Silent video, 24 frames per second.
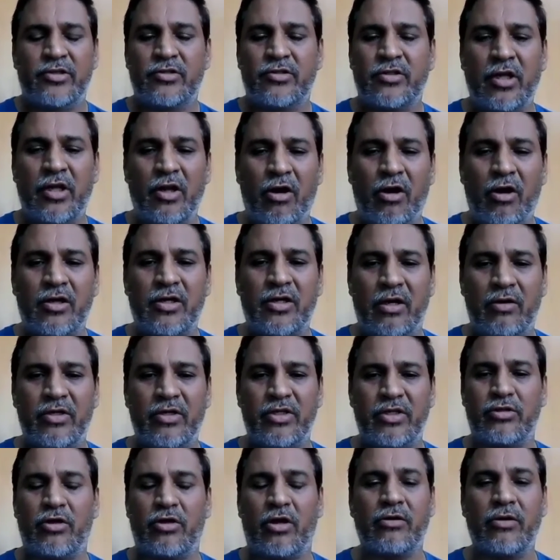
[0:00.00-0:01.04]
So the
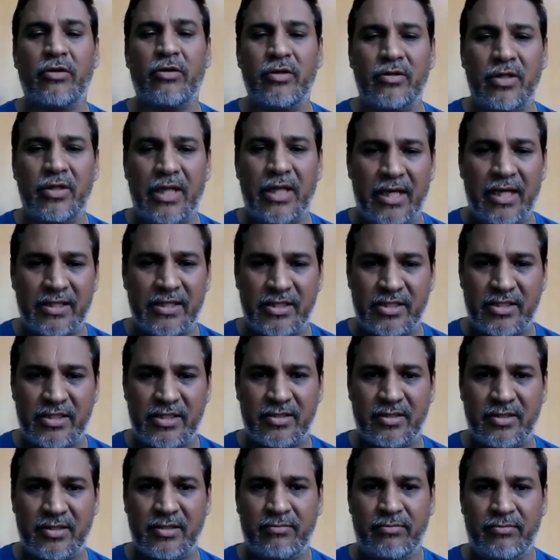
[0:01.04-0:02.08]
lockdown is not going to
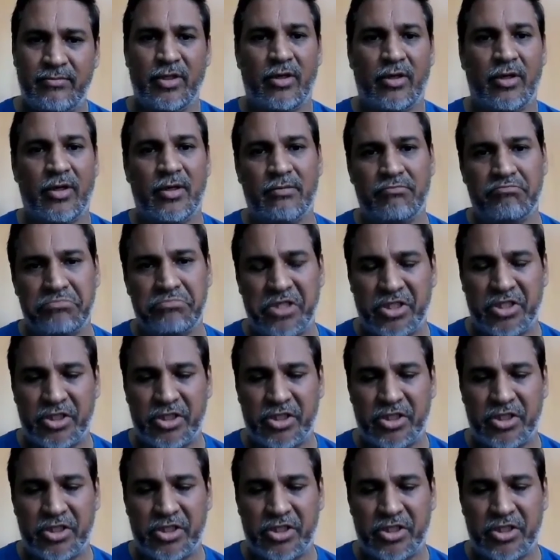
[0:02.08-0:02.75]
last beyond,